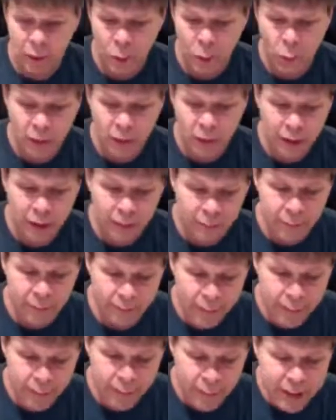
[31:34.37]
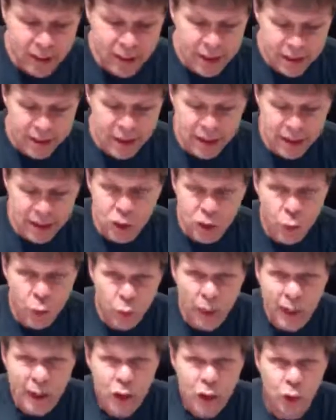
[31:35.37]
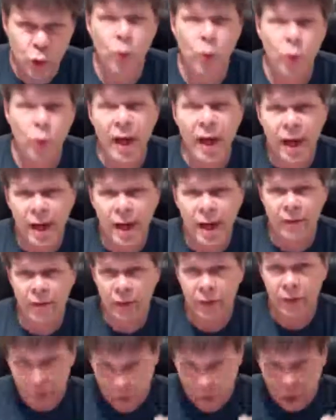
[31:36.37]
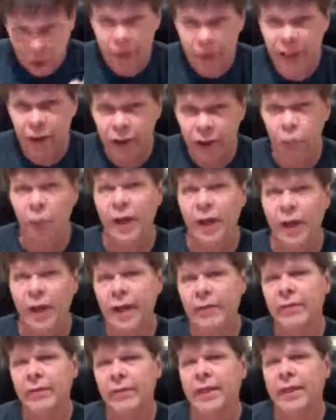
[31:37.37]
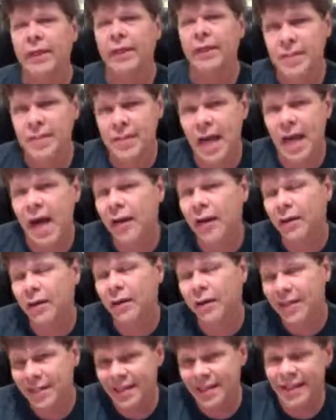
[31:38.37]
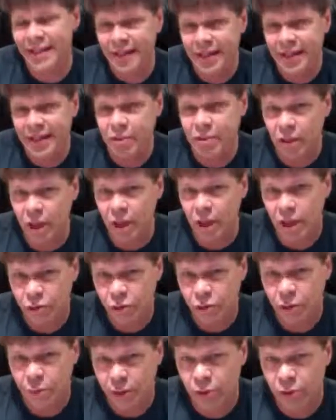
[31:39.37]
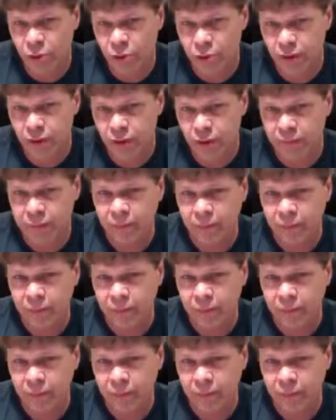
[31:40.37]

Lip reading: one of the biggest things we crave, literally crave and desire, is a sense of contribution,